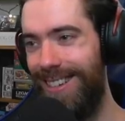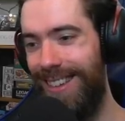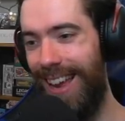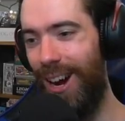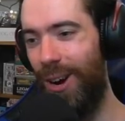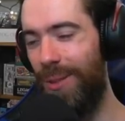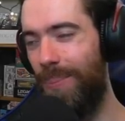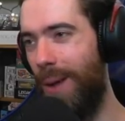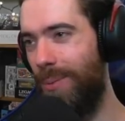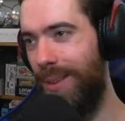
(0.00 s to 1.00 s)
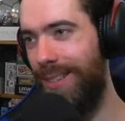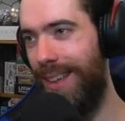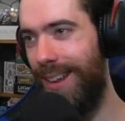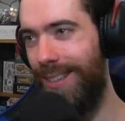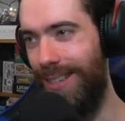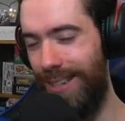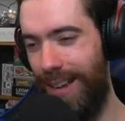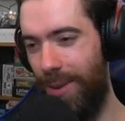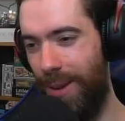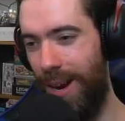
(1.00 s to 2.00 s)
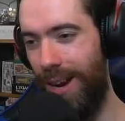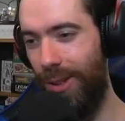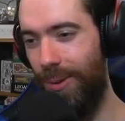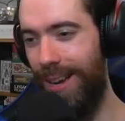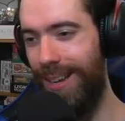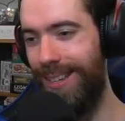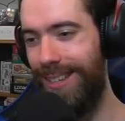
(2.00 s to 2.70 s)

Now the problem is that he sees it coming a mile away.